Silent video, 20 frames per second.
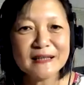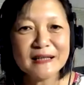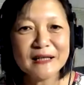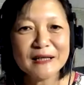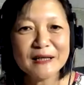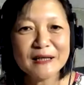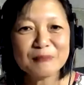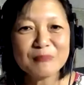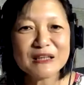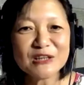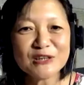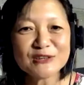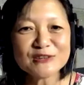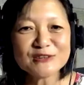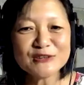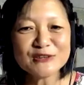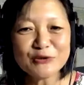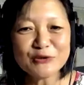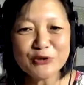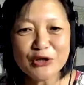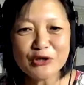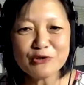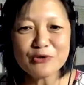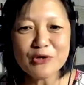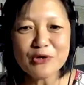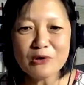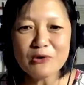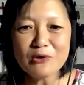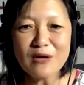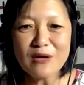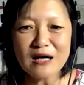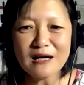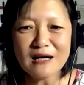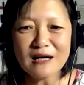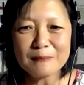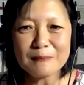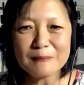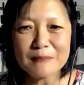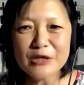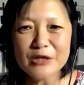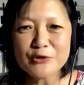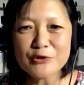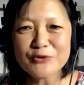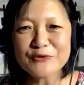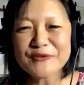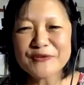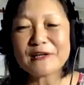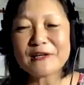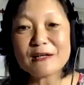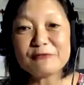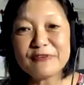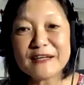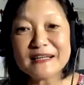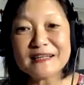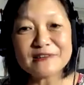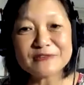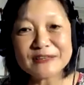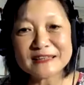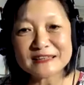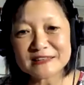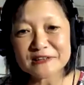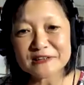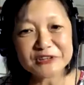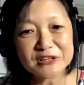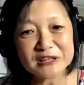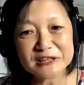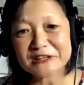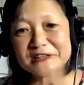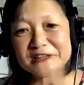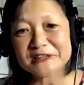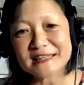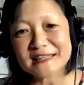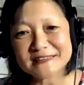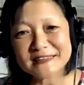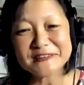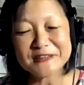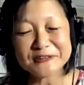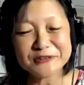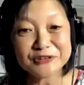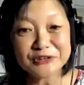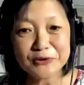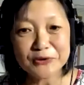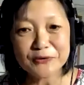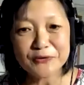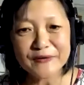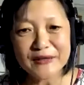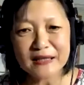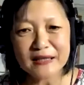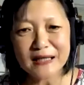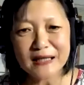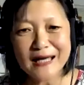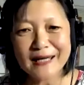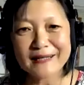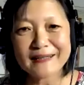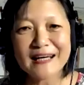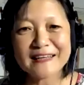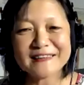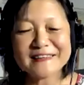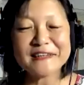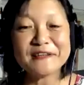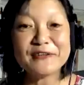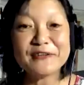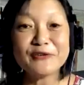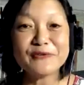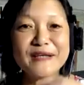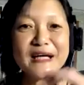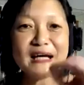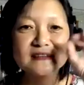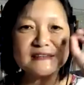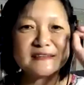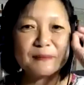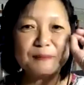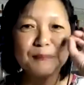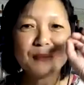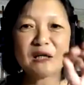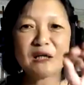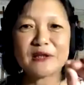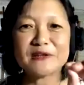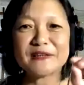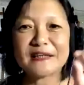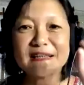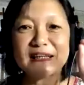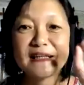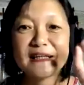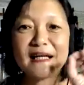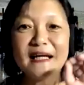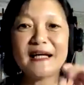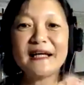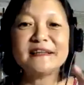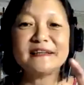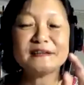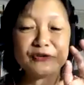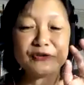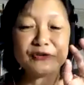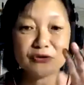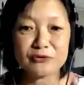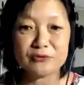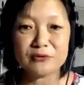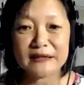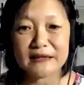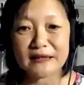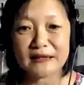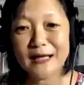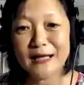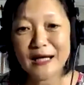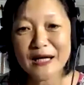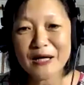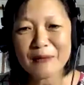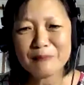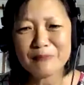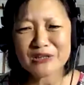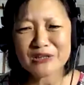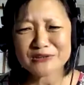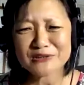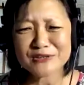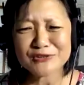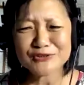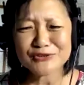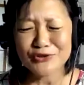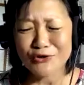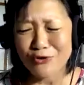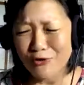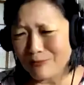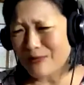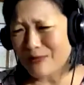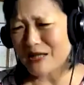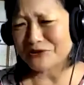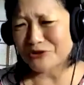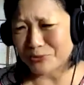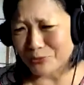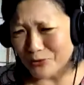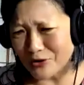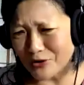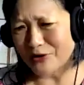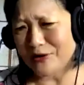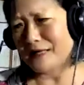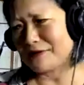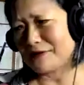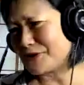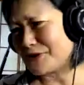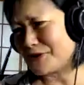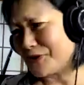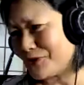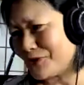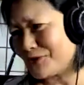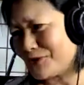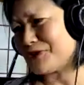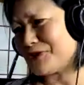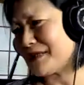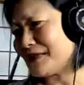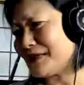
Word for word: because yes. you you know um, you know there are fingering suggestions I didn't show that and I tell you that's the part that I hated doing because it's so much work. I have to go to the